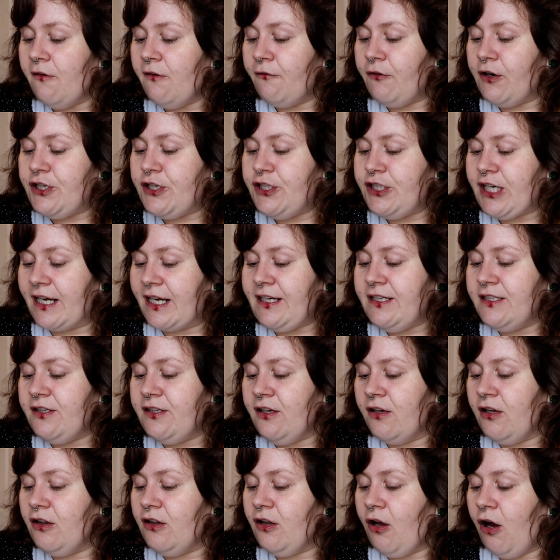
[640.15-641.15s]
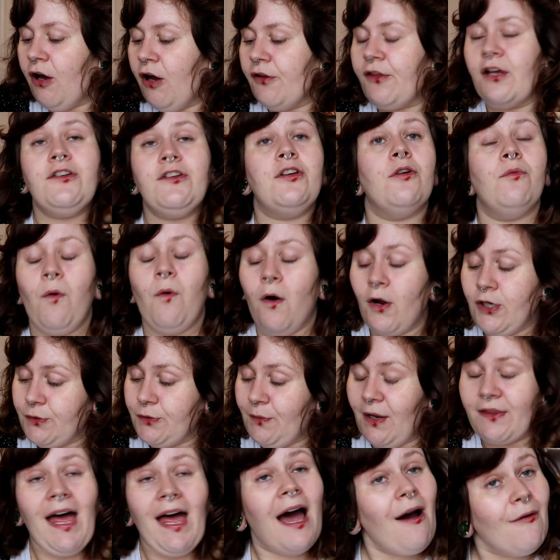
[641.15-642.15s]
for a gentle lather to wash
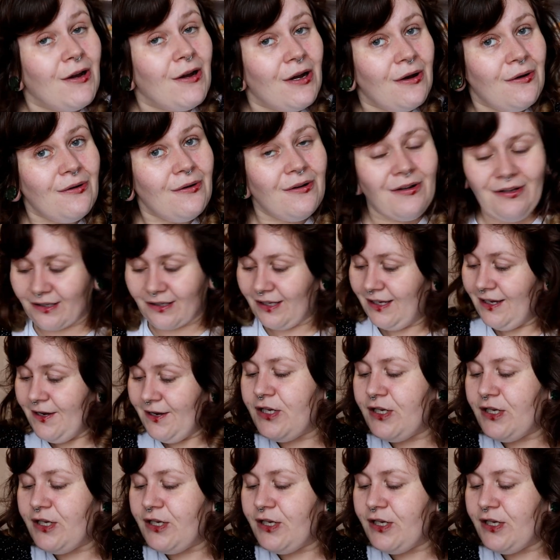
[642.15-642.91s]
with. How cool!